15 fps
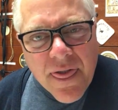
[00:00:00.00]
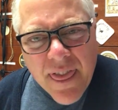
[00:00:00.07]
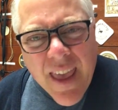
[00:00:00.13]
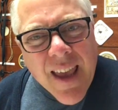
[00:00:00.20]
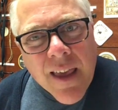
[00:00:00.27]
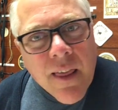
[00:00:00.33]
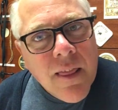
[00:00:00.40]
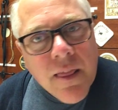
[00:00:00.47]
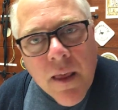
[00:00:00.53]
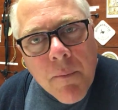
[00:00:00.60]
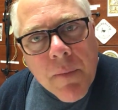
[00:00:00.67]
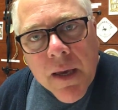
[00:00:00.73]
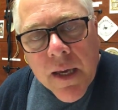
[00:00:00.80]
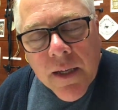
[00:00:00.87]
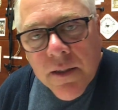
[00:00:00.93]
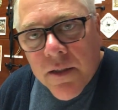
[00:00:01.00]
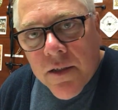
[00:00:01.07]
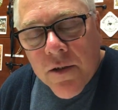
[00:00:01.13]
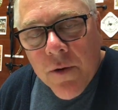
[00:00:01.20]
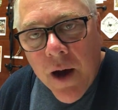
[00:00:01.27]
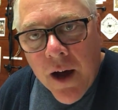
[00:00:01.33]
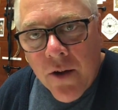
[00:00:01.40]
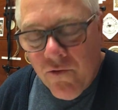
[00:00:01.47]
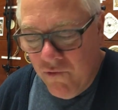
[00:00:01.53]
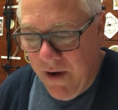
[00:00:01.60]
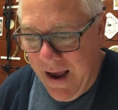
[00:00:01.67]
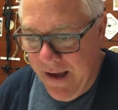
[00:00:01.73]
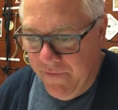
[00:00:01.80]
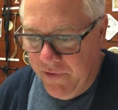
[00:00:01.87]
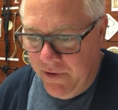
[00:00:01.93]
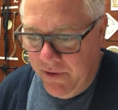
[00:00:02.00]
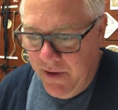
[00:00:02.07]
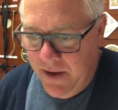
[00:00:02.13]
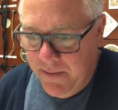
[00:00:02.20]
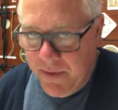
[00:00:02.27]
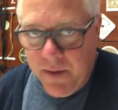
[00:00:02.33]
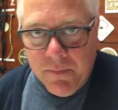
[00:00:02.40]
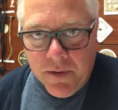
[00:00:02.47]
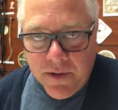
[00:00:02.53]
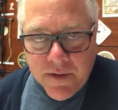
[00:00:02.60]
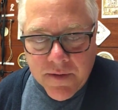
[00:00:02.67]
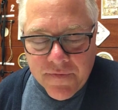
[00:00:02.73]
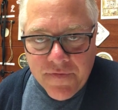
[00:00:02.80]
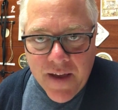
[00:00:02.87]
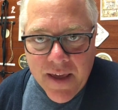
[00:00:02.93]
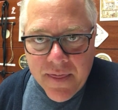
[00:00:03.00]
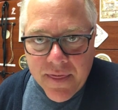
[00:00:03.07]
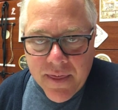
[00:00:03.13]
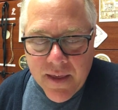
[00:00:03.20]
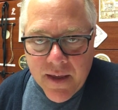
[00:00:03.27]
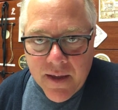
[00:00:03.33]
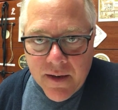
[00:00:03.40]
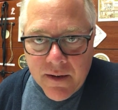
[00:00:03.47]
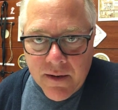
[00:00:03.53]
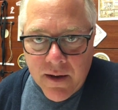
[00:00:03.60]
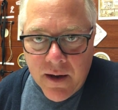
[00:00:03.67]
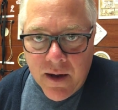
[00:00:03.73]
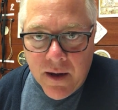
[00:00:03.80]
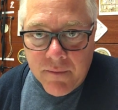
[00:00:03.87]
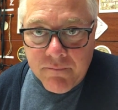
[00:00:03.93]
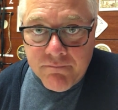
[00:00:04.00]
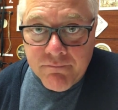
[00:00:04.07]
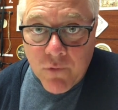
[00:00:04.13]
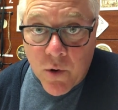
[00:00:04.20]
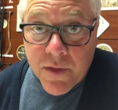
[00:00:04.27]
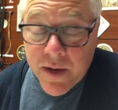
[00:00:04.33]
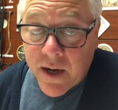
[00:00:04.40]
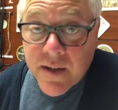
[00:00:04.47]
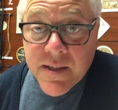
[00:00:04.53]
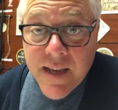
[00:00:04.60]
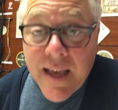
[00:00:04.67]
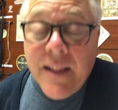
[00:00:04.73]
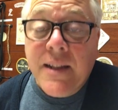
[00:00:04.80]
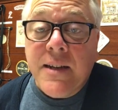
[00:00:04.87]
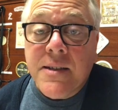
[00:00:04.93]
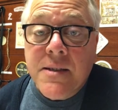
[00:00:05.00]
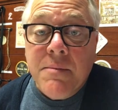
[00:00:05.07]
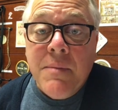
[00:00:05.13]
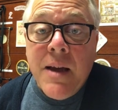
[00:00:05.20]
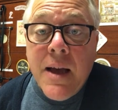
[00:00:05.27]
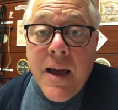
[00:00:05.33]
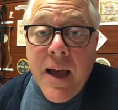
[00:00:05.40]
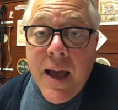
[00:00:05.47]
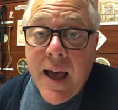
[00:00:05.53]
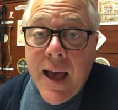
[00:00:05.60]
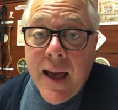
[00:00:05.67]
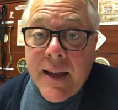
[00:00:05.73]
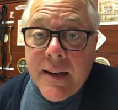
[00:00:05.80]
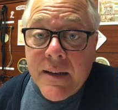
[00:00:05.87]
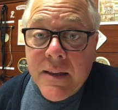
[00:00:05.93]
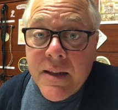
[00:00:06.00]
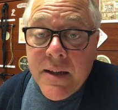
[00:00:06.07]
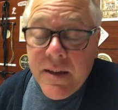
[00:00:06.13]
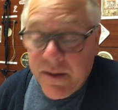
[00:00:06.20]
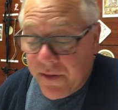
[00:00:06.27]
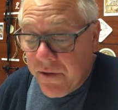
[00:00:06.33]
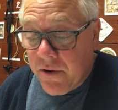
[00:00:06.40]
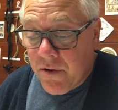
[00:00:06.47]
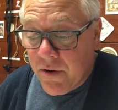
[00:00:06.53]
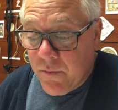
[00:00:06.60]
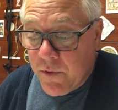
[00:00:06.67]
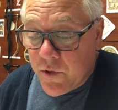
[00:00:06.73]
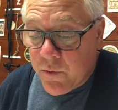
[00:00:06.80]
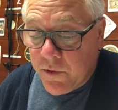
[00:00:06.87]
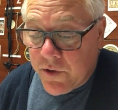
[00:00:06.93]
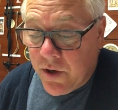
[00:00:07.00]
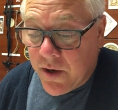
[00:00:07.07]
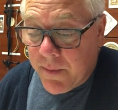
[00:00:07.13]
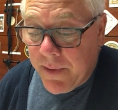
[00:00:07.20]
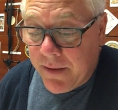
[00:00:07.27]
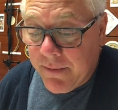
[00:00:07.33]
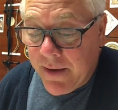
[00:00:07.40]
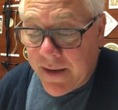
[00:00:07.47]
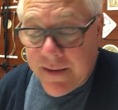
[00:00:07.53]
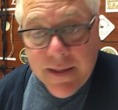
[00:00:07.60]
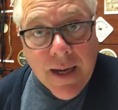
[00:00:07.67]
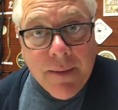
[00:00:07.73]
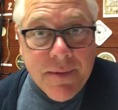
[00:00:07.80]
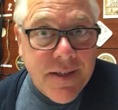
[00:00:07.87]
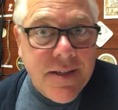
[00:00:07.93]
thing that begins to unravel people's faith in Orthodox Galenism. And the third, which we'll talk about next time,